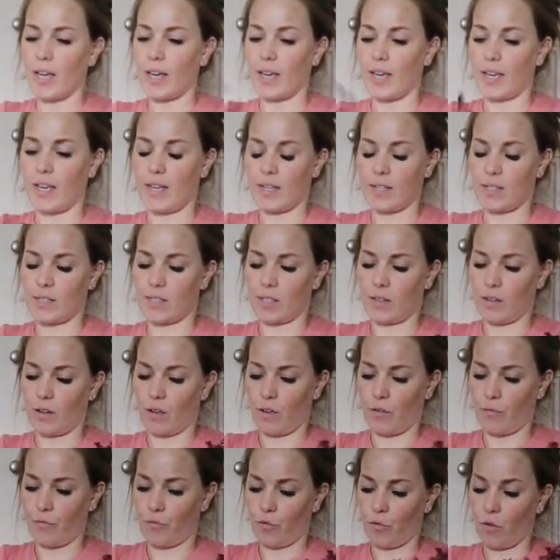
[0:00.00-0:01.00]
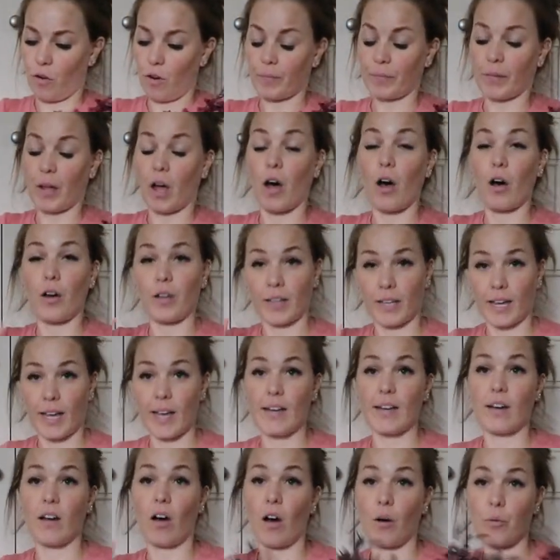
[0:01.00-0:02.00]
It's a
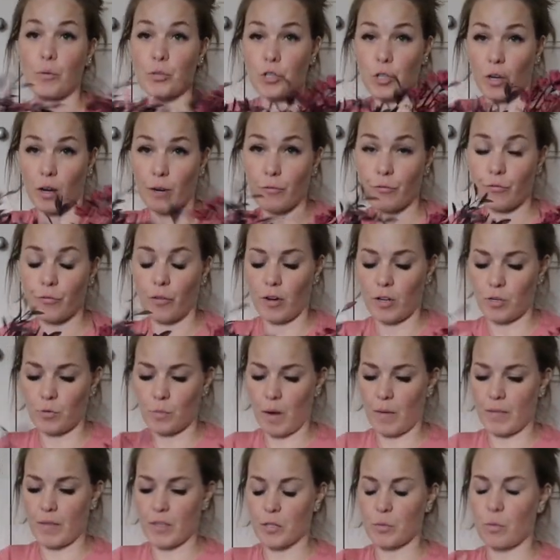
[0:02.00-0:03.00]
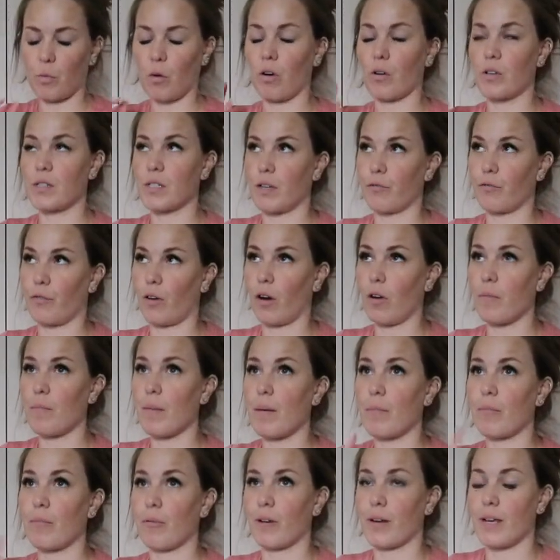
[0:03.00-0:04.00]
again, I will try and find where this was. If I
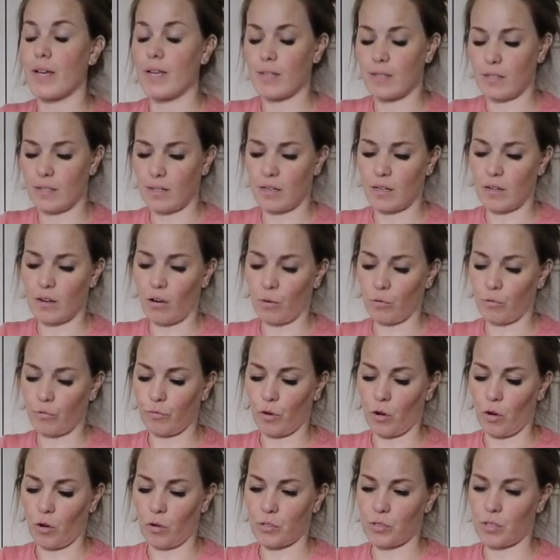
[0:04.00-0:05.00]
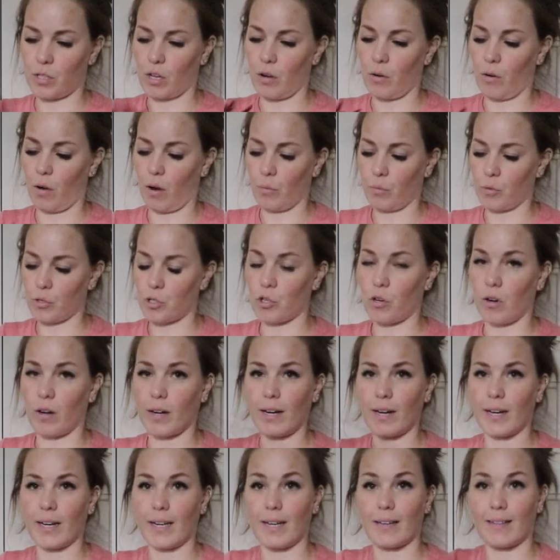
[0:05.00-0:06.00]
remember, it is in an old vlog, so I will try
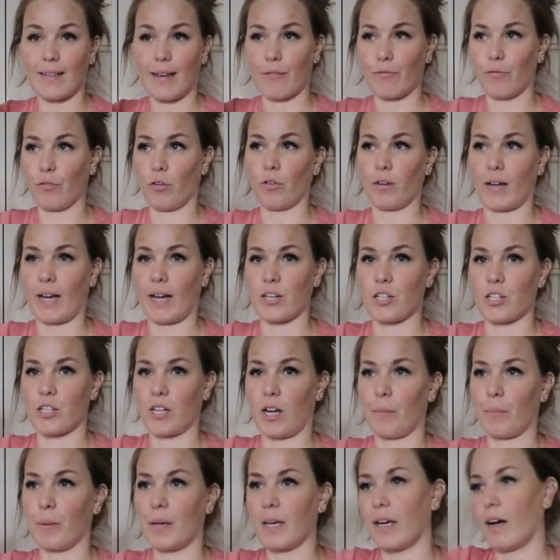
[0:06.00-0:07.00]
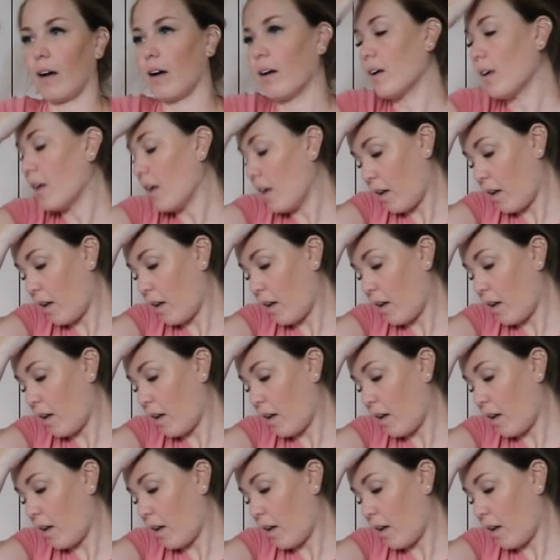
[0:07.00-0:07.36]
and link that vlog actually up here.